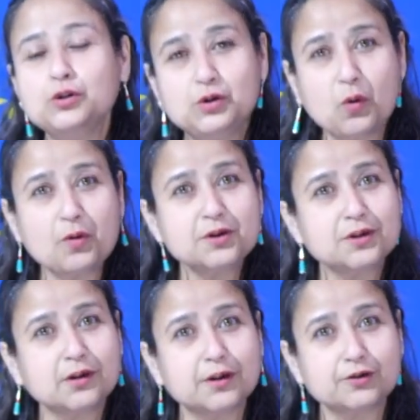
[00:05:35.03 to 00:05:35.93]

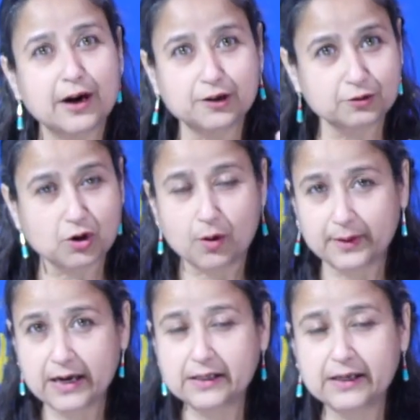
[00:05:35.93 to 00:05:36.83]
Don't try to
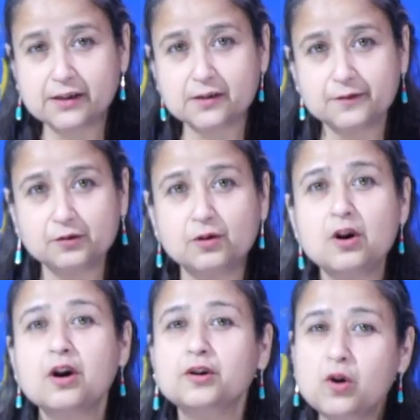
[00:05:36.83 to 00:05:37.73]
dominate the interview.
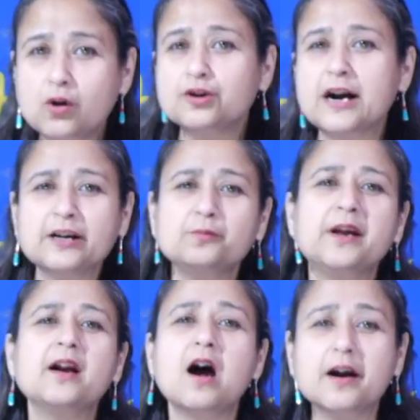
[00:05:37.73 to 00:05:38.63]
Don't try to
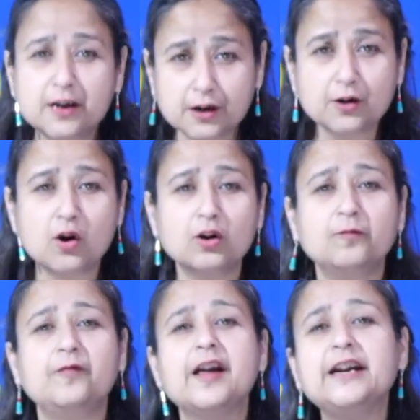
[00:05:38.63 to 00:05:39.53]
be an underdog
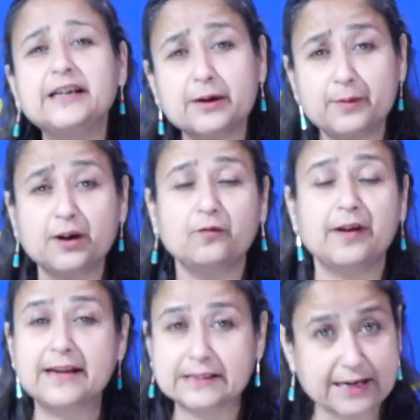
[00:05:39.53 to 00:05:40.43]
or very timid or
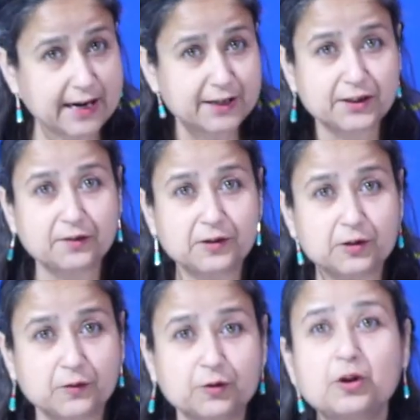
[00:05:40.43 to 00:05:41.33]
very scared in the
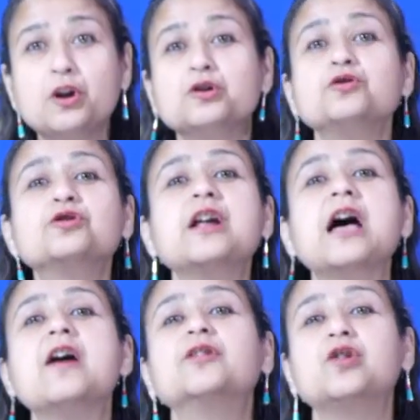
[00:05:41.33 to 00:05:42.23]
interview. You should
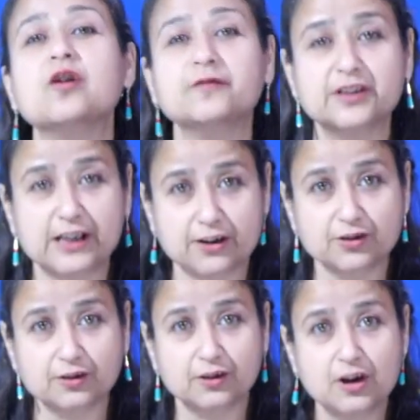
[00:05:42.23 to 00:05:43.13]
have a
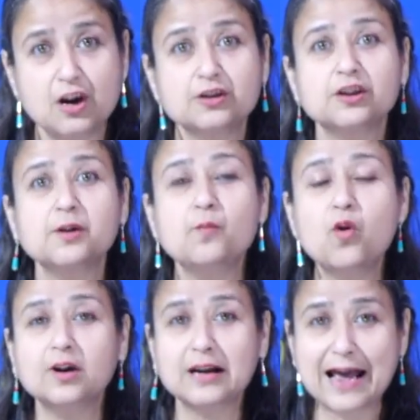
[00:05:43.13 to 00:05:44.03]
conversation. So the
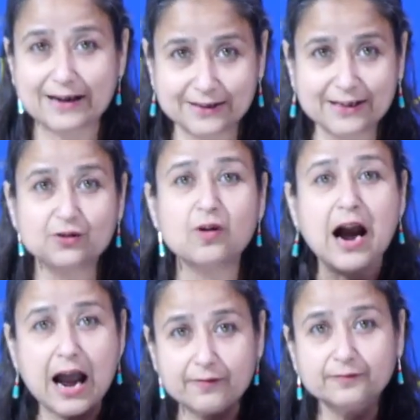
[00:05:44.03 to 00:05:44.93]
more clarity you
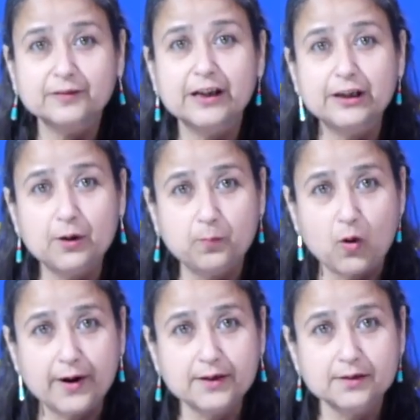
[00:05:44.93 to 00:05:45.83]
have in your
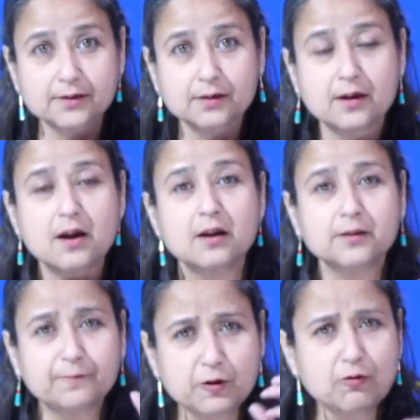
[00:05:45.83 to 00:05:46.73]
points,
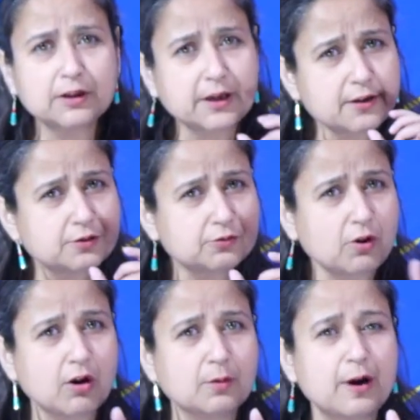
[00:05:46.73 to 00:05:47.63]
the fewer things you
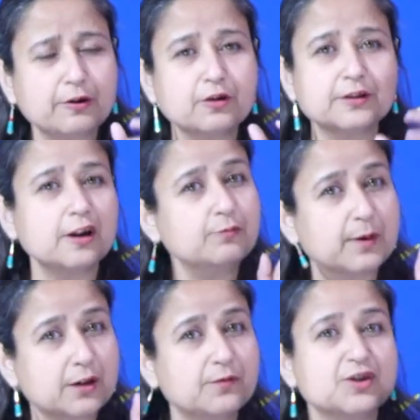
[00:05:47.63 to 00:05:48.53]
talk about yourself
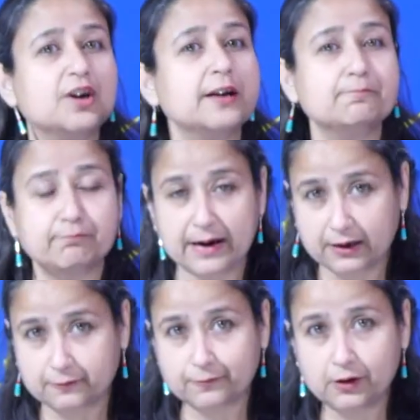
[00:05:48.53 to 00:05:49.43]
but which are
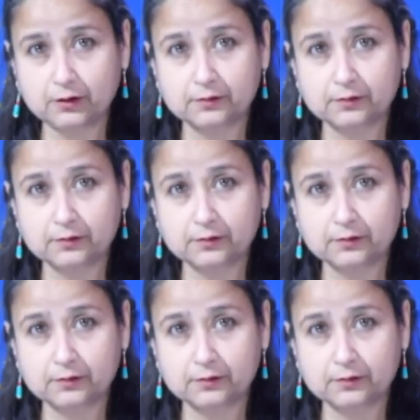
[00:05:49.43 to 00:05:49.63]
impactful.